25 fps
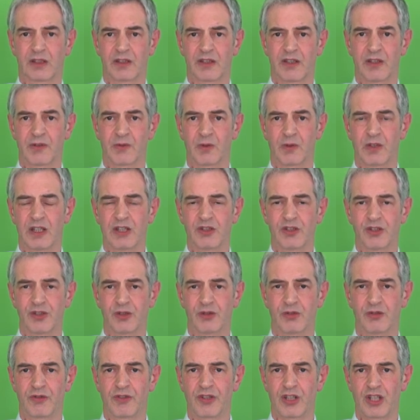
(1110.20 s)
This will
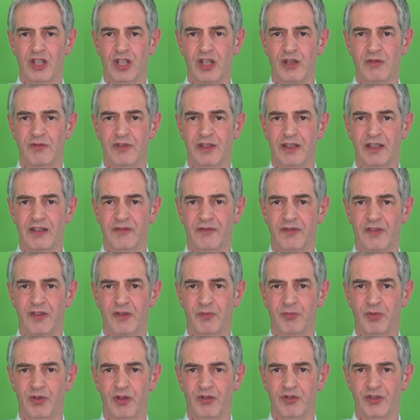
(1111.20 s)
ensure that you deliver
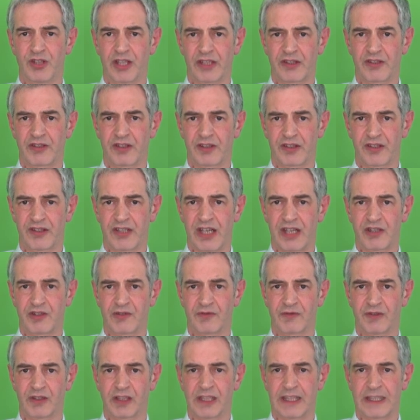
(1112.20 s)
the project
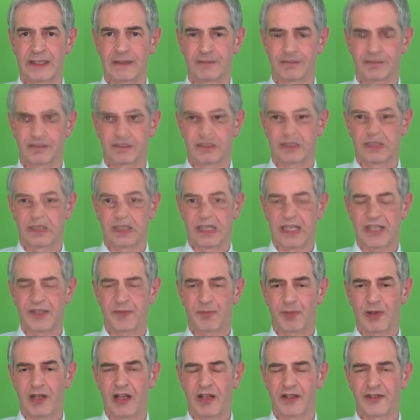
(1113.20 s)
successfully. As
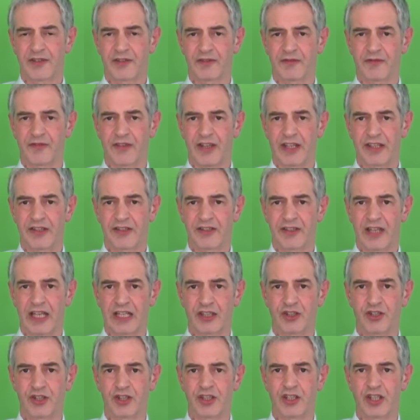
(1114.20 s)
part of this
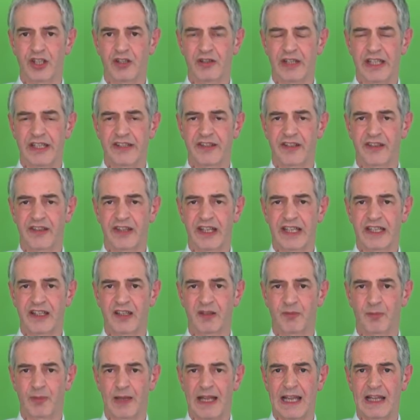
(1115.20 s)
section, you need to
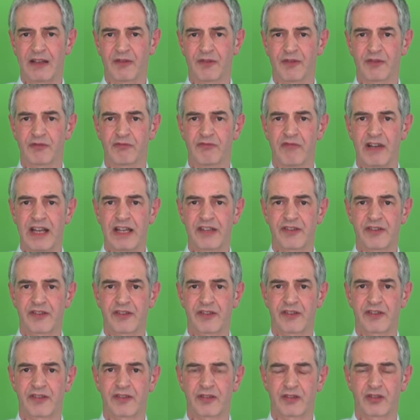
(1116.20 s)
think about the
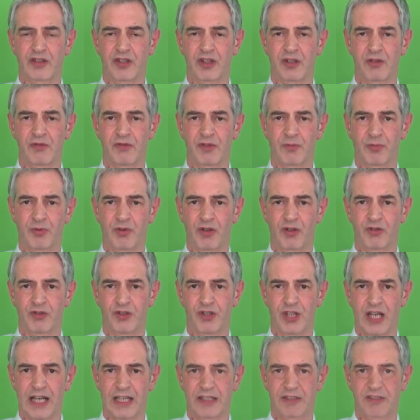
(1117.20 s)
risks to the
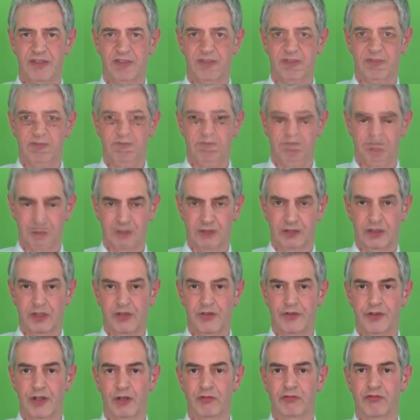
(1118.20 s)
project.
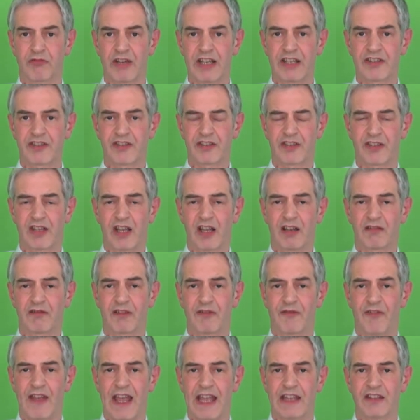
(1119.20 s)
So risks are
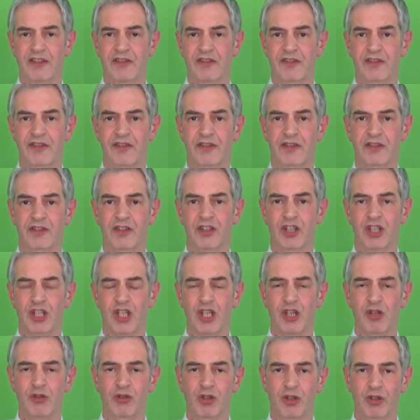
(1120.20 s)
events that
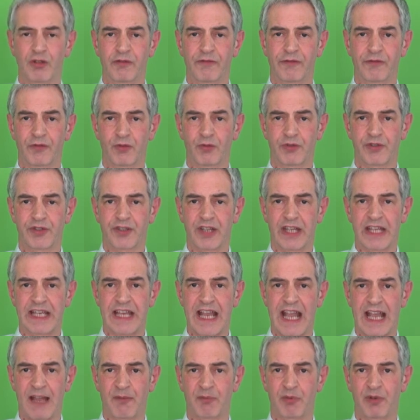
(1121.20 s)
you could foresee
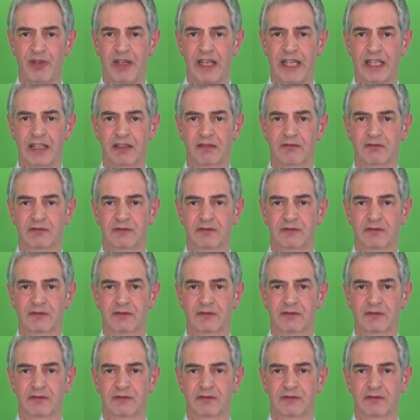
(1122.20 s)
happening.